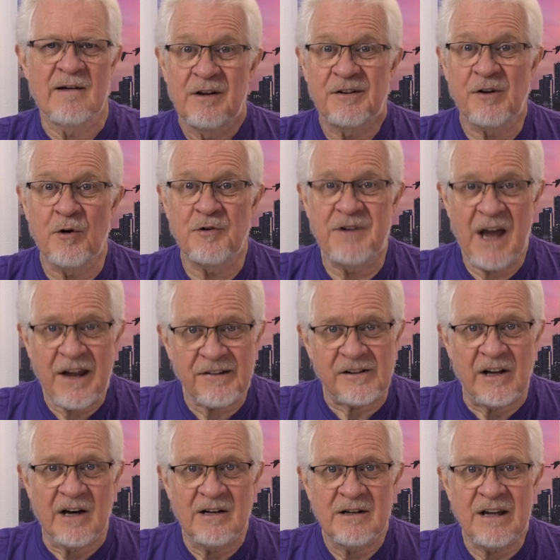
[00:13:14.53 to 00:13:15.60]
So
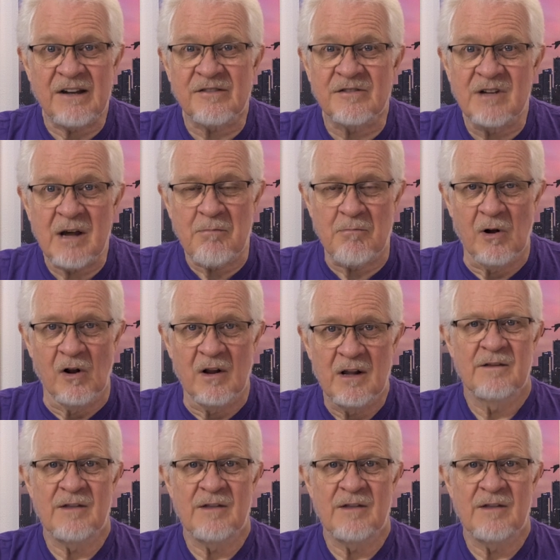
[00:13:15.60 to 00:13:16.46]
Tesla is nimble.